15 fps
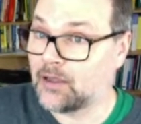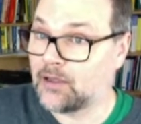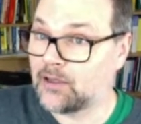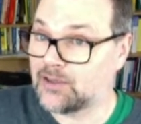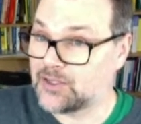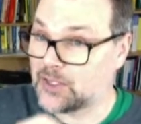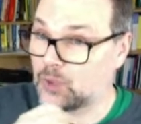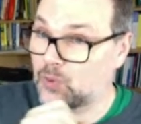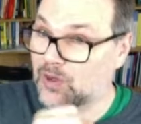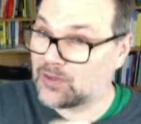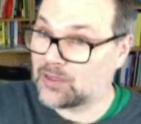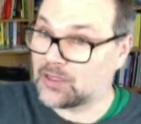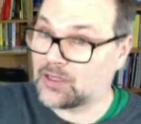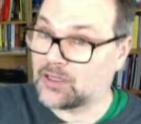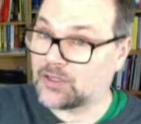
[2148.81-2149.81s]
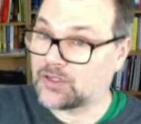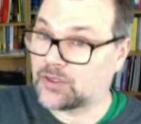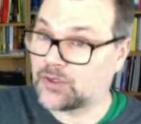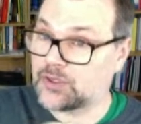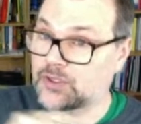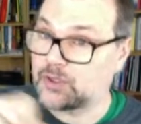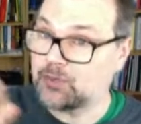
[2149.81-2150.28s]
because you want the
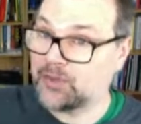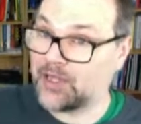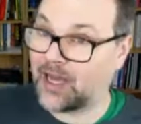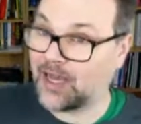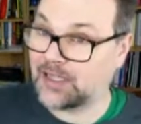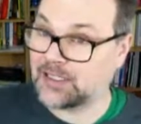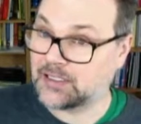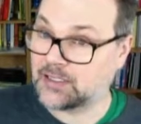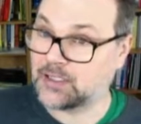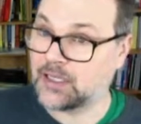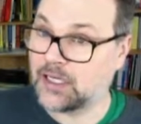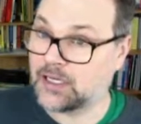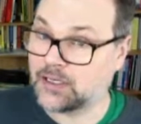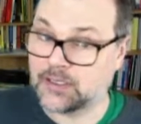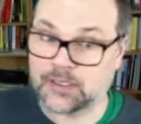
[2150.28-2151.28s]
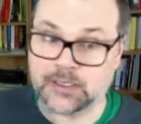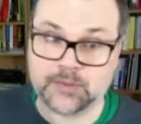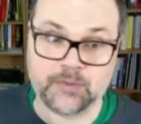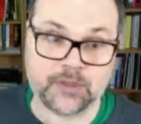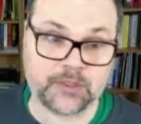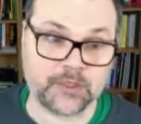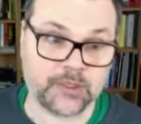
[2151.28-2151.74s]
clusters to be isolated as
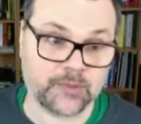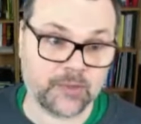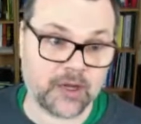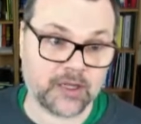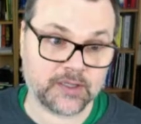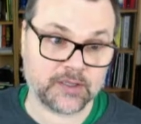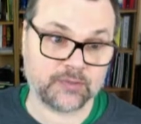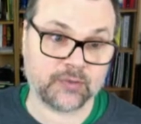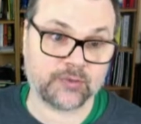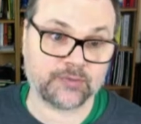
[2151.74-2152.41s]
much as possible.